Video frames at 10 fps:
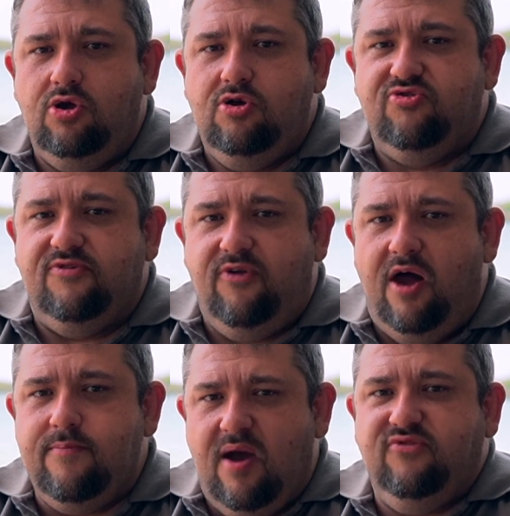used to
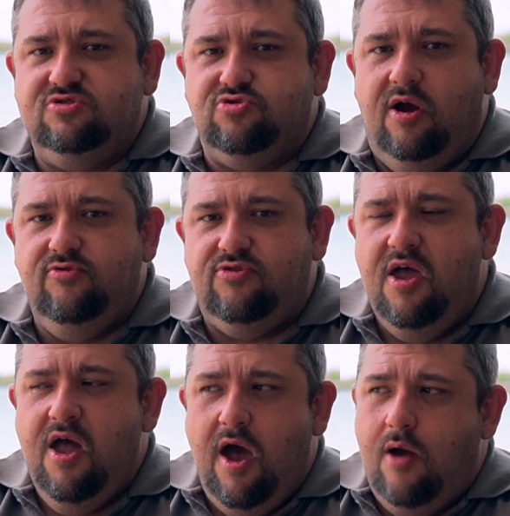flying Mavic drones
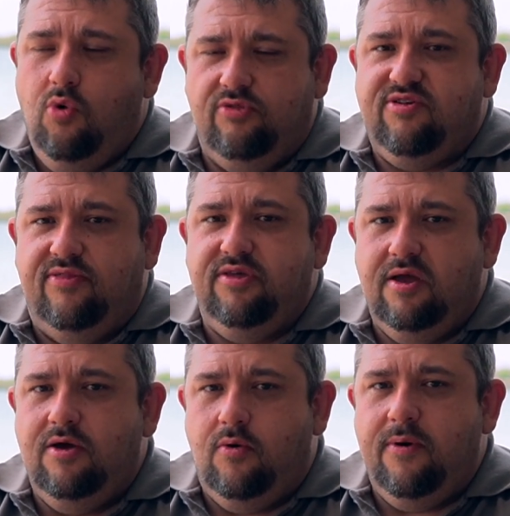and want something a
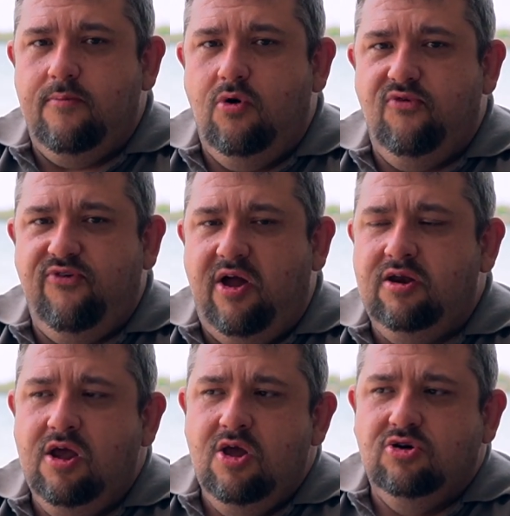little bit more fun.
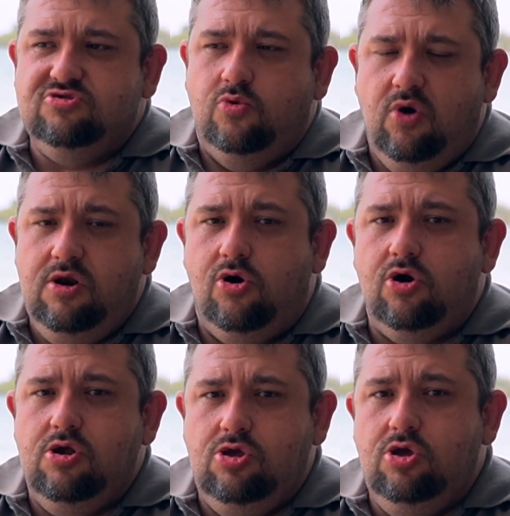So we're not
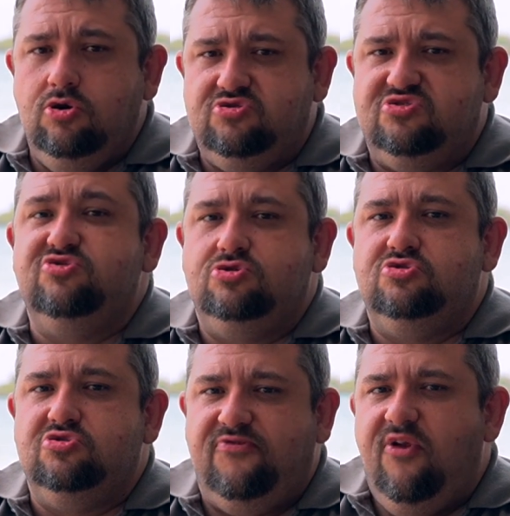used
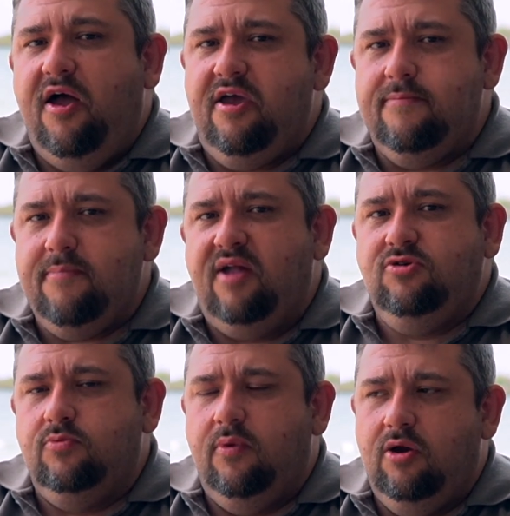to flying in
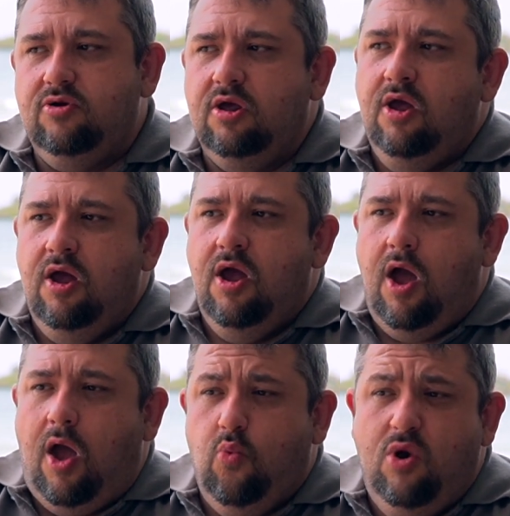manual mode.
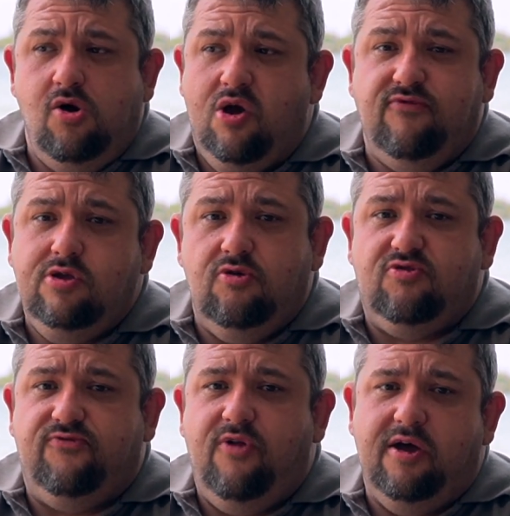We're not even used
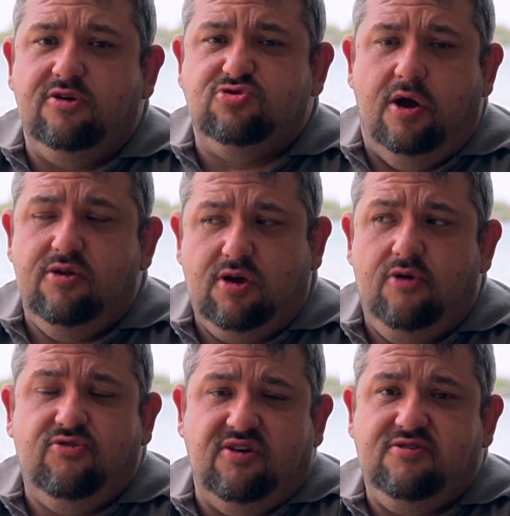to flying a drone that
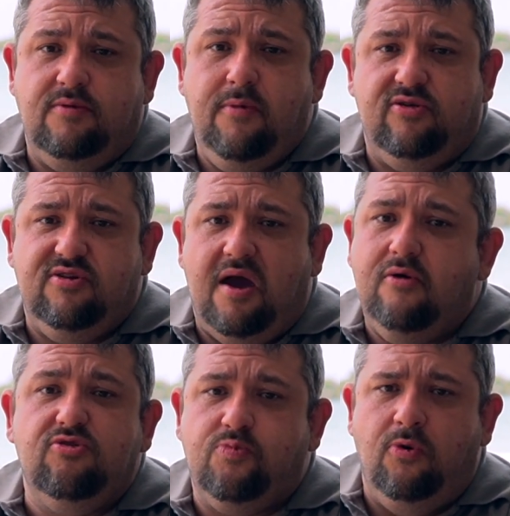goes 60 miles an hour
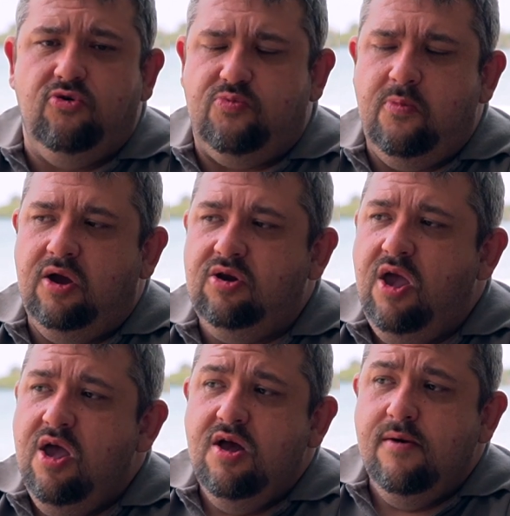in sports mode.
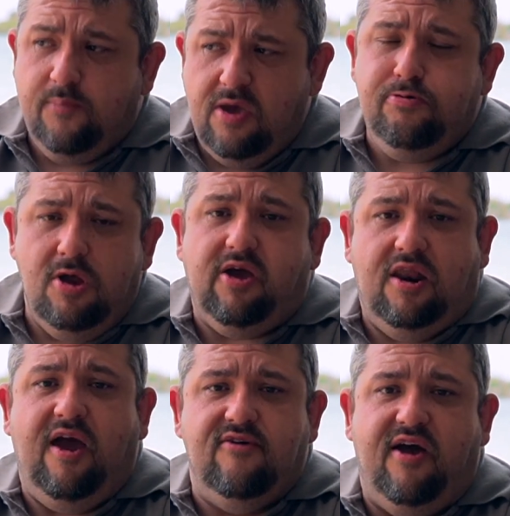People are going
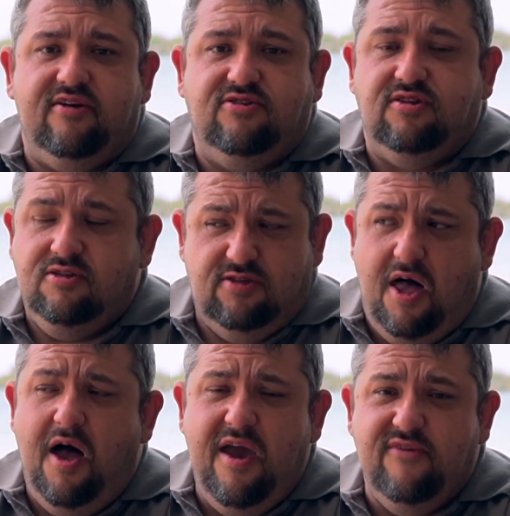to have accidents.
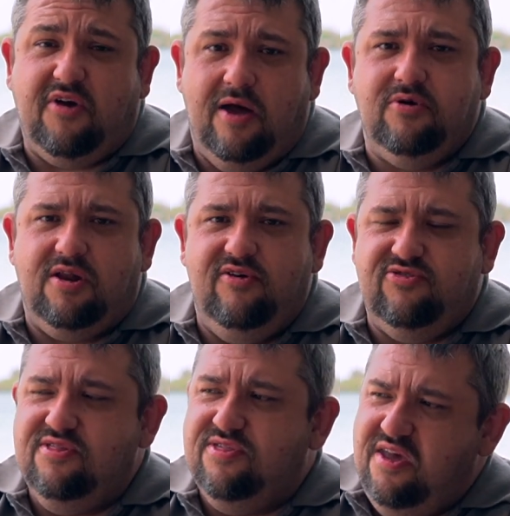I have come close.
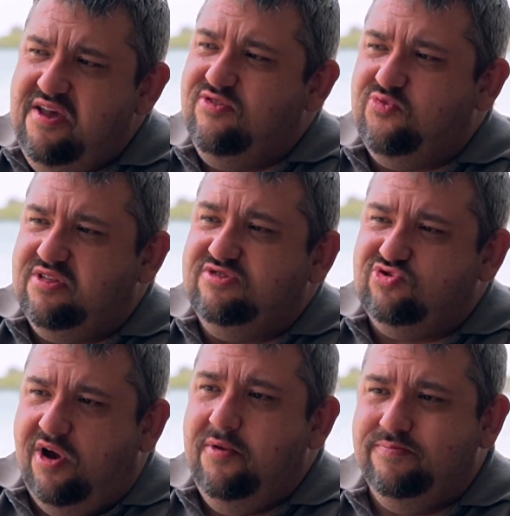And the thing is with this
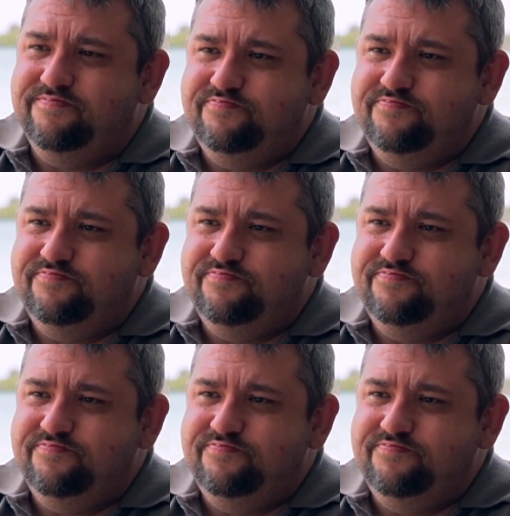drone